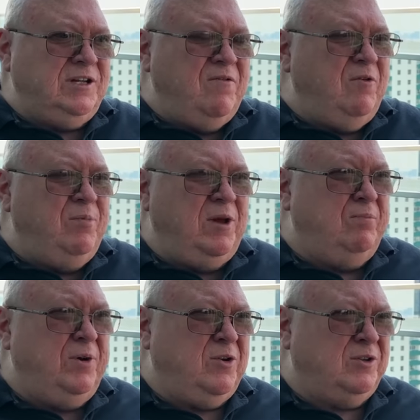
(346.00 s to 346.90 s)
never been a
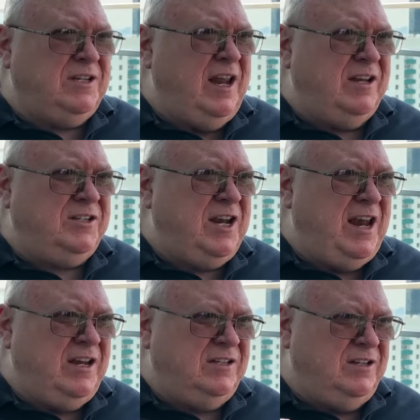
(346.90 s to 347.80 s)
bigger state of
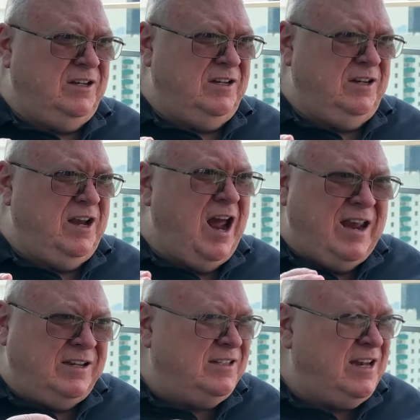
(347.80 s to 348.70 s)
change in the
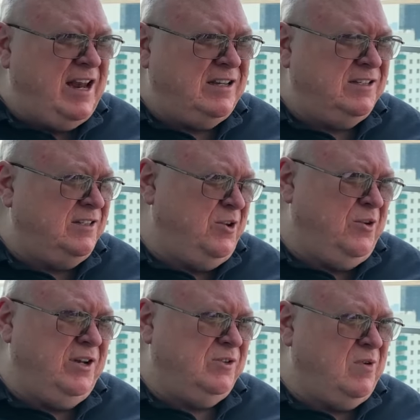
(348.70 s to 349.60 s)
United States as there
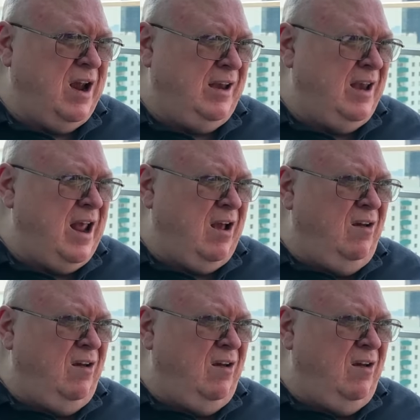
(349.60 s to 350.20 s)
is right now.